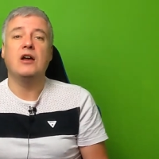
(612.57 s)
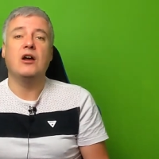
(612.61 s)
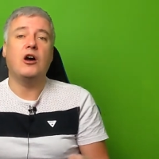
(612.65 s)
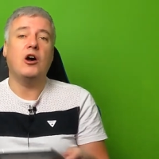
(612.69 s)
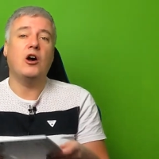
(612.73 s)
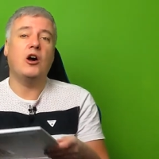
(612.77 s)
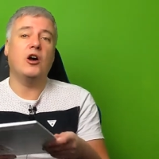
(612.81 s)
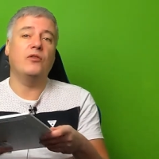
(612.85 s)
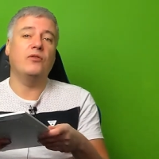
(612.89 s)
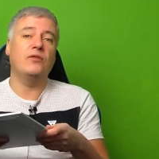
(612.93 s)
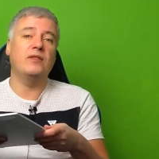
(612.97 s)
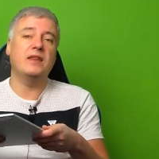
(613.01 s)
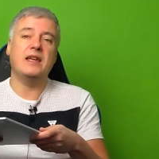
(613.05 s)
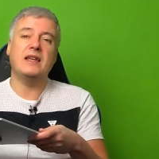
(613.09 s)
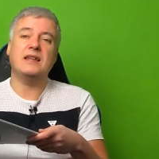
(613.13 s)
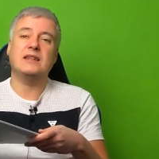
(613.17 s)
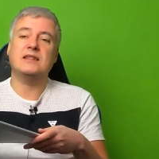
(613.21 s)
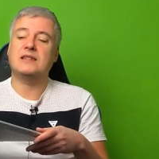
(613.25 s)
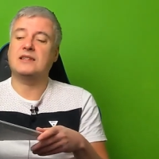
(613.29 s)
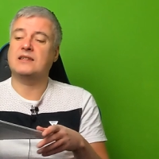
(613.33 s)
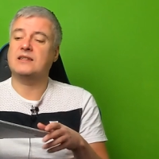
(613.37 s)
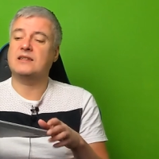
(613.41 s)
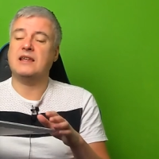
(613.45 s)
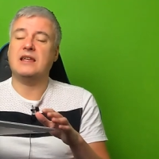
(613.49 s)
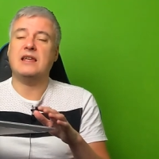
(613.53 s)
On
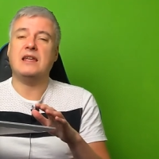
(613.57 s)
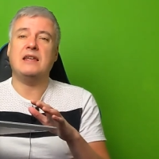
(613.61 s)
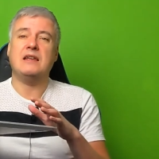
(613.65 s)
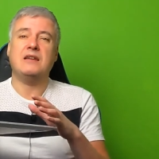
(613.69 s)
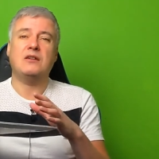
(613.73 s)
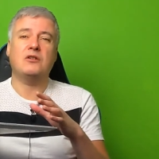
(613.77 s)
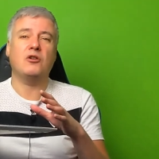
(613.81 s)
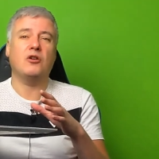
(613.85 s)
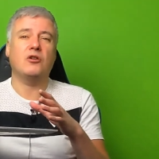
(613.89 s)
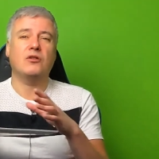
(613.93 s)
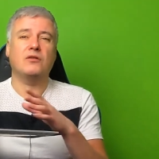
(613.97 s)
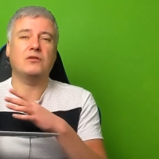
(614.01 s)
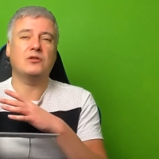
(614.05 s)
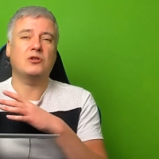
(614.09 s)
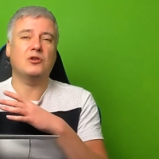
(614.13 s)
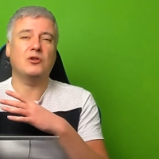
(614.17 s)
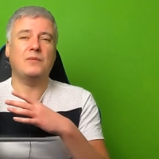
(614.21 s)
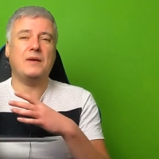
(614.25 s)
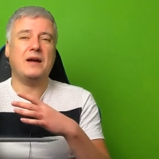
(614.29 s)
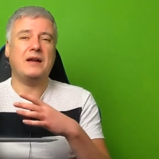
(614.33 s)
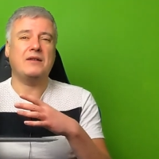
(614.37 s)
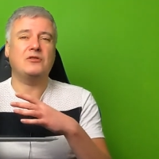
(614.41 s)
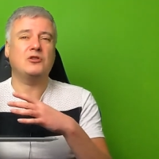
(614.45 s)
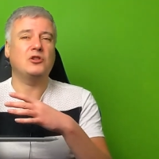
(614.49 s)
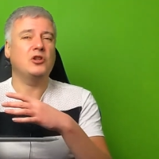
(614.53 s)
this, it got to
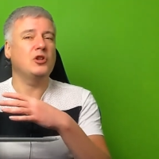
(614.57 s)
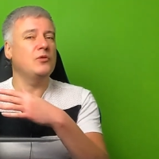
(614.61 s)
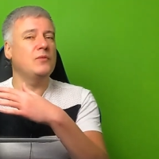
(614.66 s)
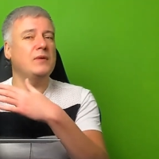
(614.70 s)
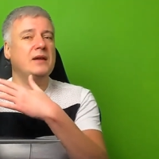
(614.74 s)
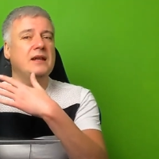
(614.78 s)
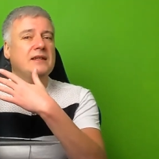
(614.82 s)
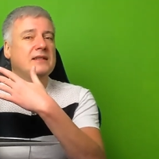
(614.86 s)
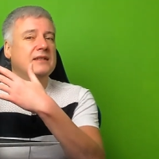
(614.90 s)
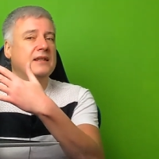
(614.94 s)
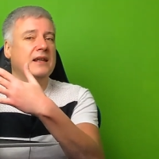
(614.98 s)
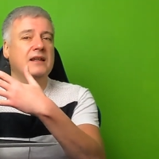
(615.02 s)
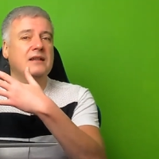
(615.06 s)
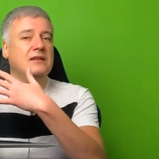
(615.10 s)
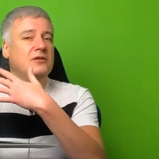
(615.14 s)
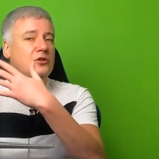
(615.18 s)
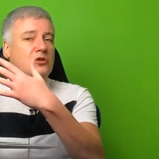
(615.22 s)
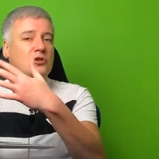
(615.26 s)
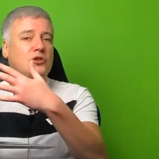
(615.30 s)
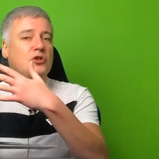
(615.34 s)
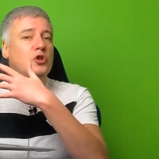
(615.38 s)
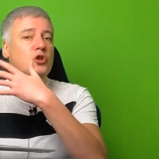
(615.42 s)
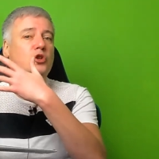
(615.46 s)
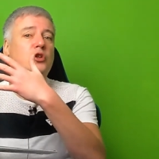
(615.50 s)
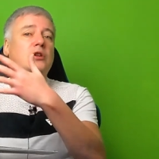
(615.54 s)
about two minutes and it
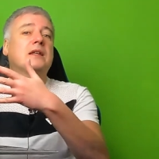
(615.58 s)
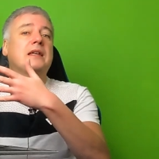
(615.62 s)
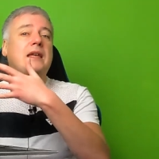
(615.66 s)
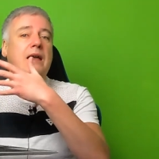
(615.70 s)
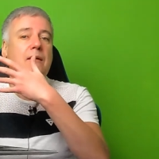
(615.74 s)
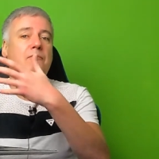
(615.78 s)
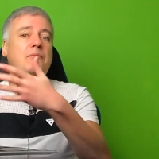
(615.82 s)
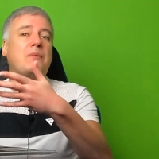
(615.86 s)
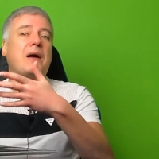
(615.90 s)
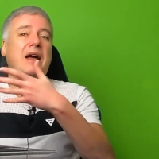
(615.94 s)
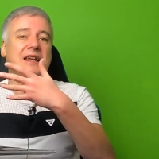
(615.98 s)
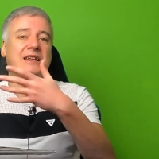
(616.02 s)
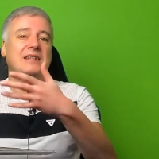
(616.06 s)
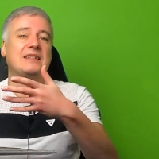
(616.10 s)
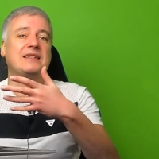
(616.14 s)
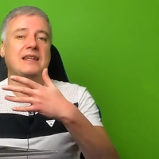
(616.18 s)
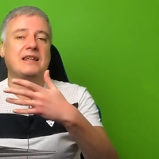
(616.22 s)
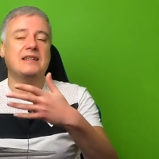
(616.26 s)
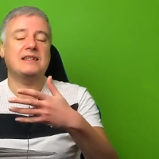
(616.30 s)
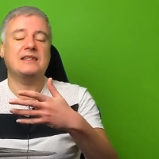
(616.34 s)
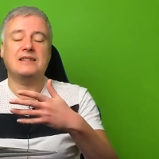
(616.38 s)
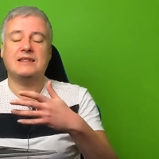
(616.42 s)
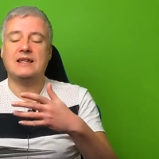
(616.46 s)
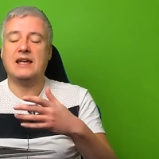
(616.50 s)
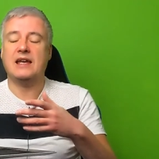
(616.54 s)
just couldn't get past
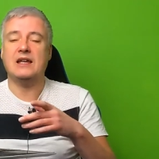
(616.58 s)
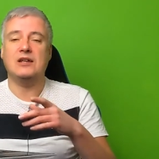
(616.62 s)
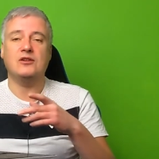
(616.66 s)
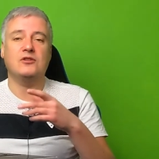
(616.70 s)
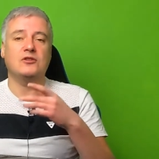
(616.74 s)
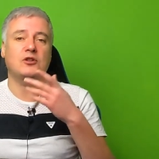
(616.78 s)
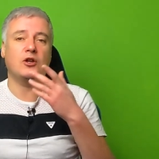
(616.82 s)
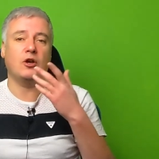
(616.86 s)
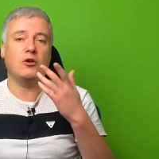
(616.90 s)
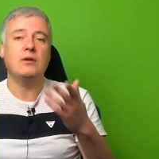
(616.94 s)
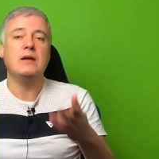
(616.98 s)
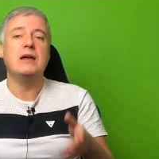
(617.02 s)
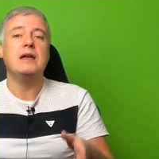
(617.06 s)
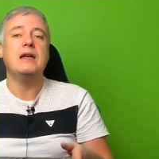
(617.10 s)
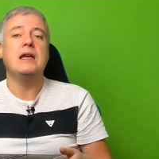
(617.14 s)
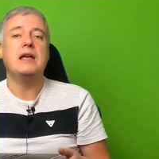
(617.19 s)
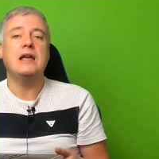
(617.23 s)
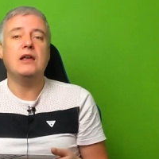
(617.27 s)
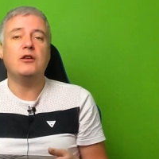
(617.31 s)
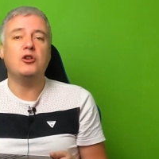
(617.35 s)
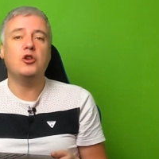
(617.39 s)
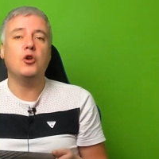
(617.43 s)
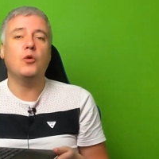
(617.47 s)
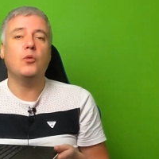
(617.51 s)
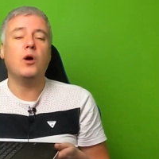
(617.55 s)
that stage. So
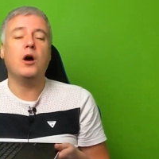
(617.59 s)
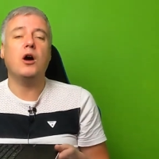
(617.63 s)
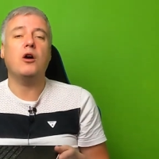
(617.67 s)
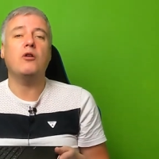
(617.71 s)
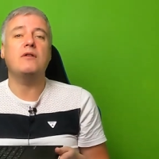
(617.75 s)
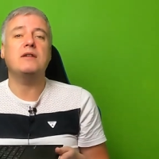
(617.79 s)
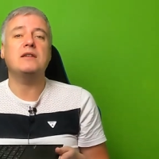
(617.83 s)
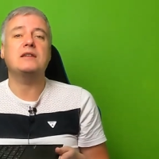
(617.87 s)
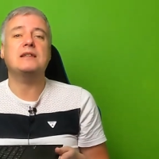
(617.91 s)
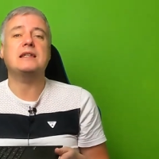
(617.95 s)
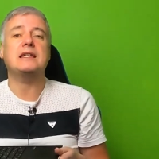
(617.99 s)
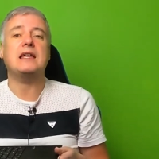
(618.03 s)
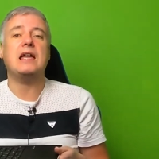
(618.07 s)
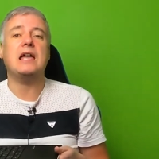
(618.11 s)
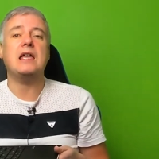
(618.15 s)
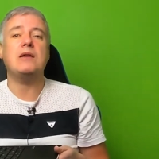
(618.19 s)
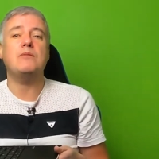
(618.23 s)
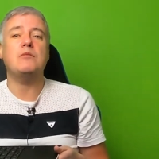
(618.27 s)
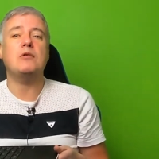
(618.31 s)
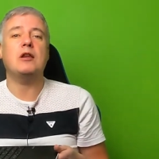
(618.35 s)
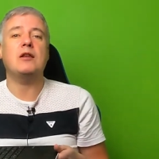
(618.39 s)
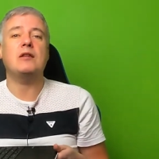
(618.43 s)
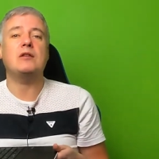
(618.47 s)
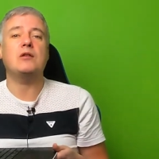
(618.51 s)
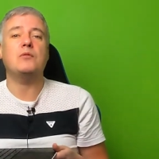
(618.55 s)
if you are into
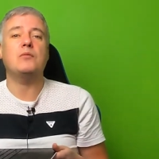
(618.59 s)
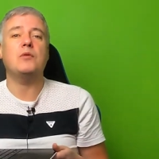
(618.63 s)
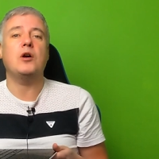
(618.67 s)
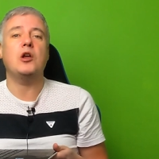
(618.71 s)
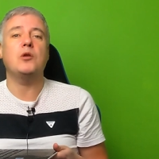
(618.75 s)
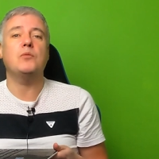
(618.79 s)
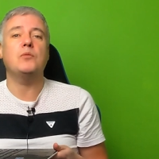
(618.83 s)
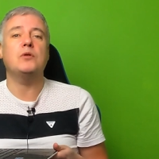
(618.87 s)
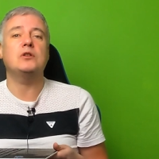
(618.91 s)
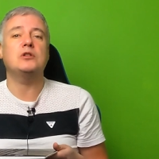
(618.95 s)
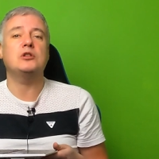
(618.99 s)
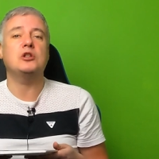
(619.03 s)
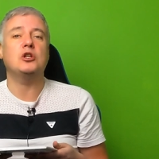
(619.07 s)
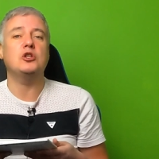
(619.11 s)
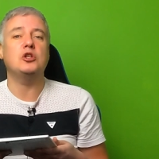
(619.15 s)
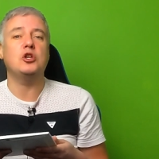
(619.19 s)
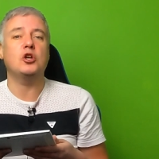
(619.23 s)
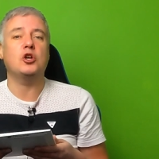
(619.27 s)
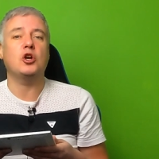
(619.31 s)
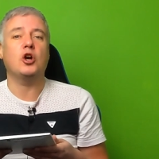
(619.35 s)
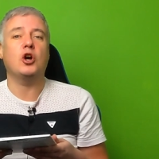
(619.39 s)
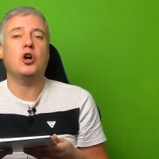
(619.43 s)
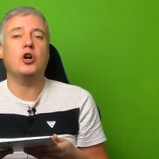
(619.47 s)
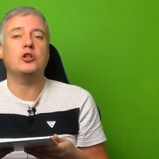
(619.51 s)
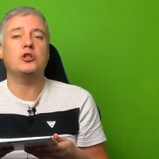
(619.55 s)
gaming at the moment and you
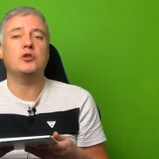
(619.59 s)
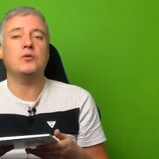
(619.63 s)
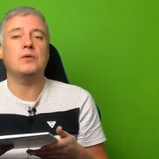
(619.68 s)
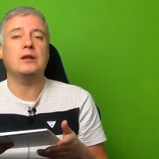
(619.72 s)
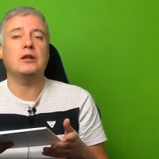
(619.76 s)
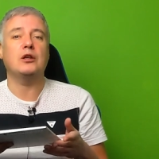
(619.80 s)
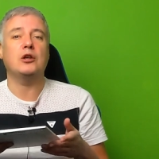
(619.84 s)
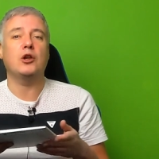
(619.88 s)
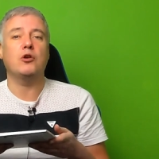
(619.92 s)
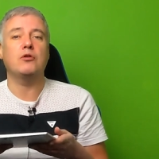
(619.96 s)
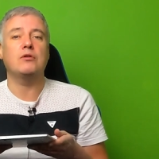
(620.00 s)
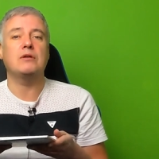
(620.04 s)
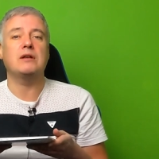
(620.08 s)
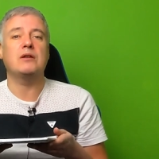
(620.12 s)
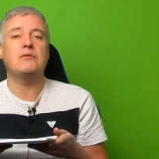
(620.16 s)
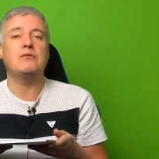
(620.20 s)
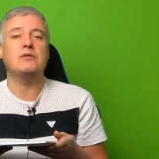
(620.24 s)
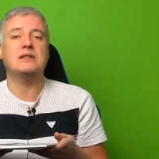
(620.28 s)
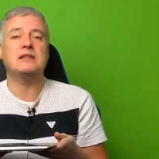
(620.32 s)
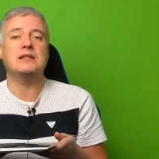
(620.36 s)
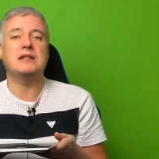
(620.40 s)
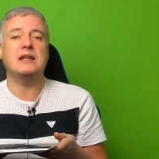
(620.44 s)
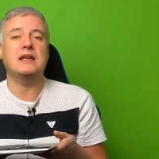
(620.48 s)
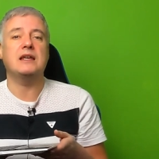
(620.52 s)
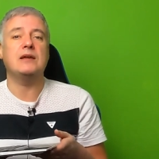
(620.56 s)
can't do it locally with
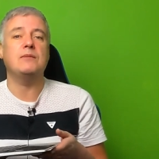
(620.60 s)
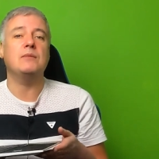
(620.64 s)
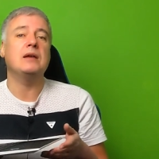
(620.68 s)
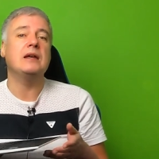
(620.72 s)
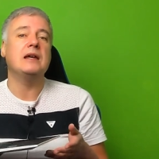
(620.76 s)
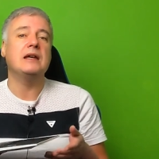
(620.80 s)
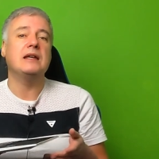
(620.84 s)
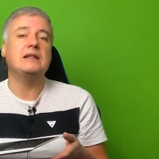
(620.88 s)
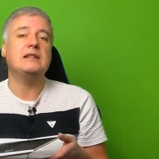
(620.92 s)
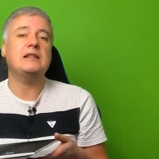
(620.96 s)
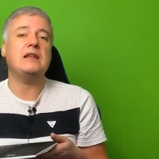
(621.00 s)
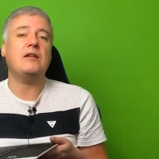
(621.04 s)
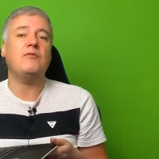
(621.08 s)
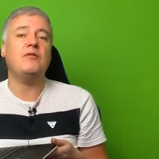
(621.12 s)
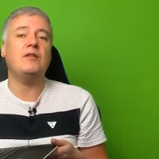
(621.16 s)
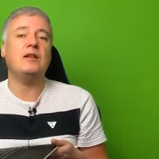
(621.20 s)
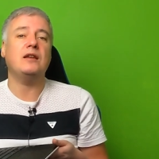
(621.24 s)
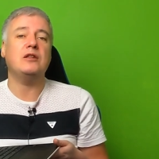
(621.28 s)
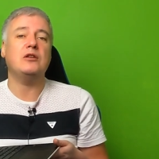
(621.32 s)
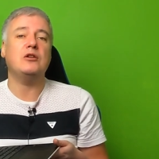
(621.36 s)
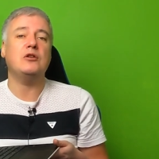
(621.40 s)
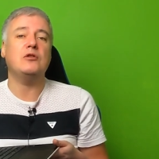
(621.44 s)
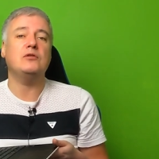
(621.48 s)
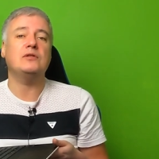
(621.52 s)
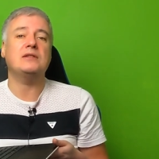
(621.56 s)
Steam,
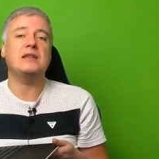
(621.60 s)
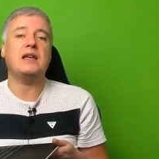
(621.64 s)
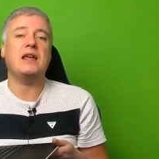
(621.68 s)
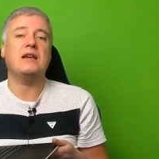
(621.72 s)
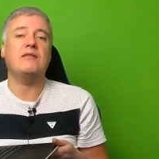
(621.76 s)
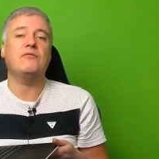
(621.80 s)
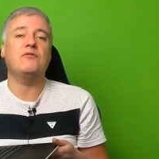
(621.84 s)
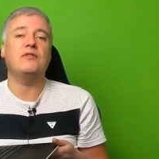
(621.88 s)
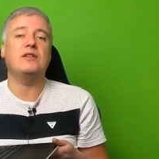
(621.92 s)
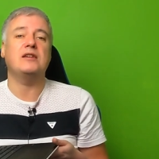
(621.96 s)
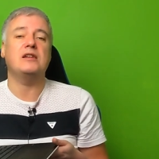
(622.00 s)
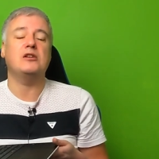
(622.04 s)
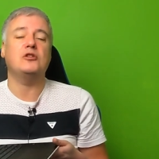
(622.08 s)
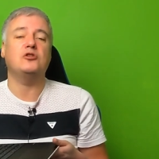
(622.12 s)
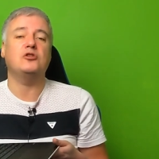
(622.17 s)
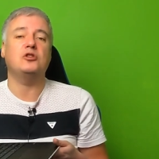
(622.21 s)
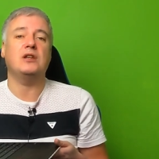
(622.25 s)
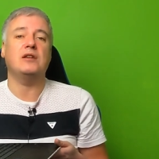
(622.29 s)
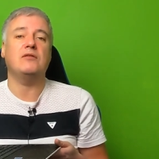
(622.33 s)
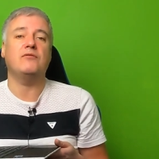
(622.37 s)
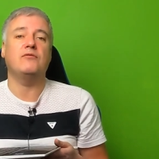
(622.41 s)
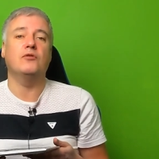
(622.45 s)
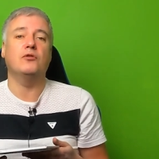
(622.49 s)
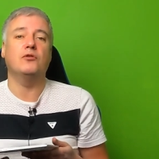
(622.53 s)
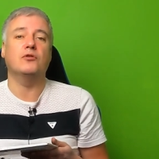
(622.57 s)
definitely use Nvidia
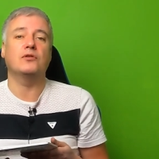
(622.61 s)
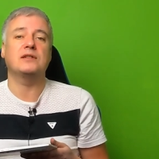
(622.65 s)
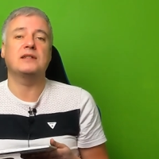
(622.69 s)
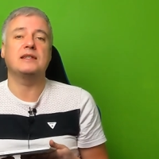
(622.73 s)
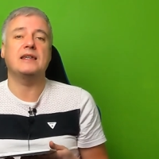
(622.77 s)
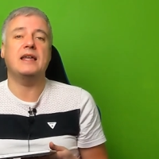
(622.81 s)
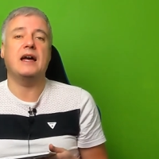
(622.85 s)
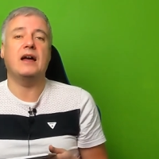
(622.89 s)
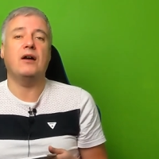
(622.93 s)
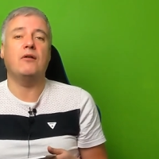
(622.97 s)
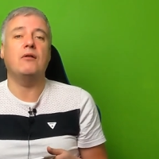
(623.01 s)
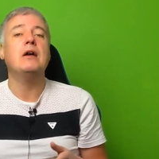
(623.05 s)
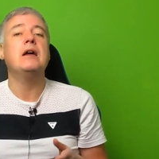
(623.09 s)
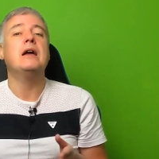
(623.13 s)
GeForce Now.